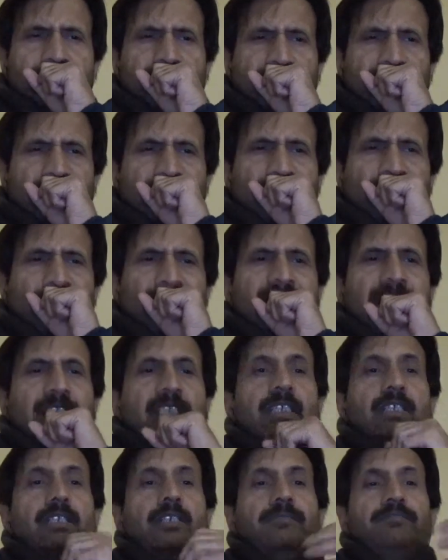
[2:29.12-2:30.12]
other
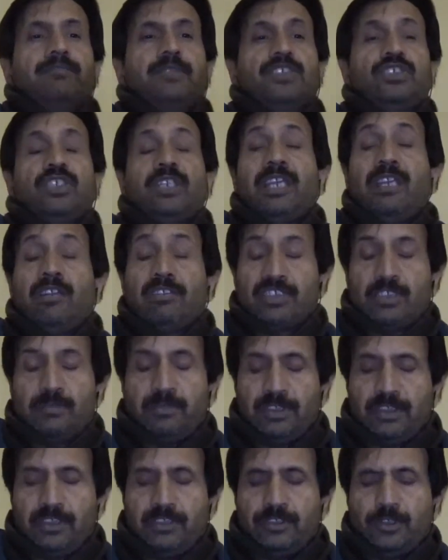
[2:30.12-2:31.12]
one, Shigella
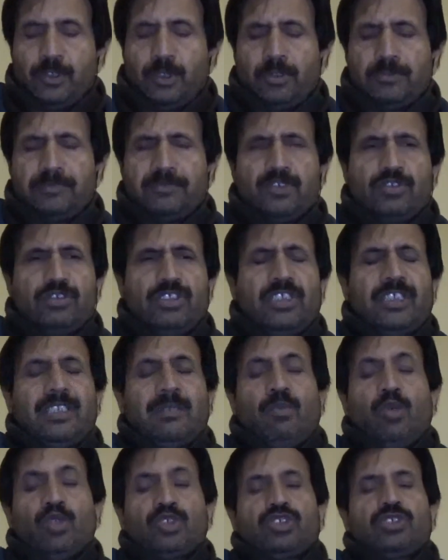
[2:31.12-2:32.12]
species, So these
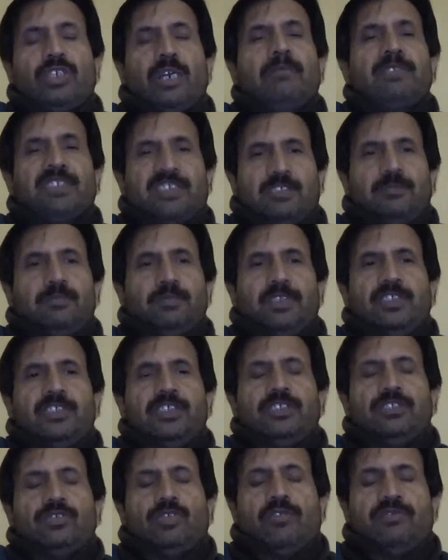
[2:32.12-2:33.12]
are the most common
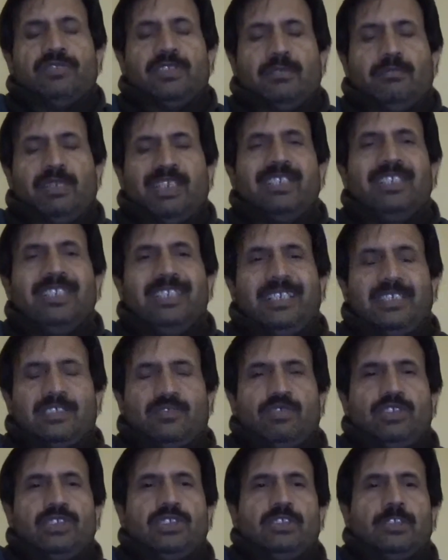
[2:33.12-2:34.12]
species of the
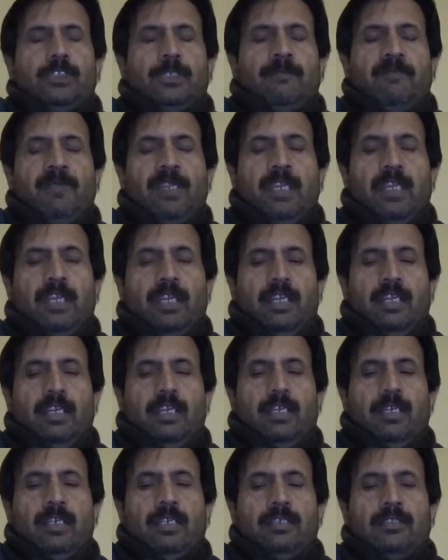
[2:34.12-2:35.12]
bacteria which
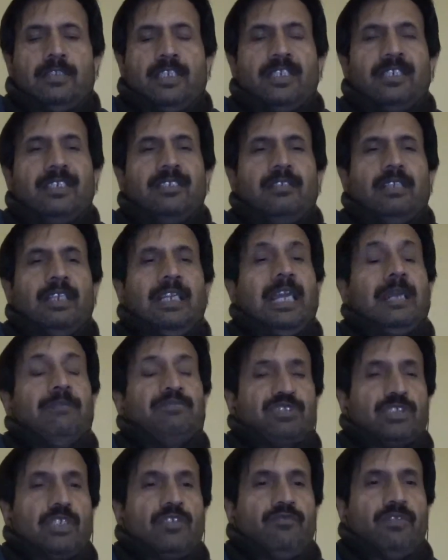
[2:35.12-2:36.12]
the
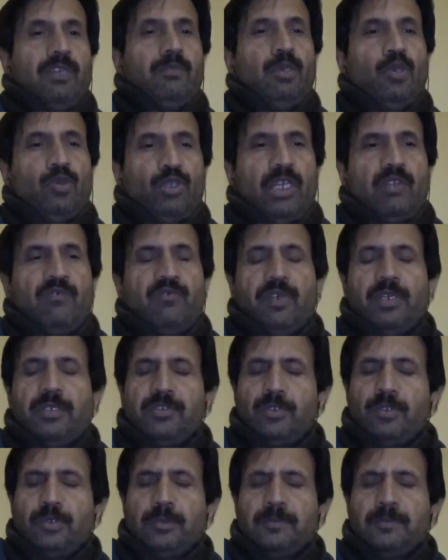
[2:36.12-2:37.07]
lab staff will be looking for,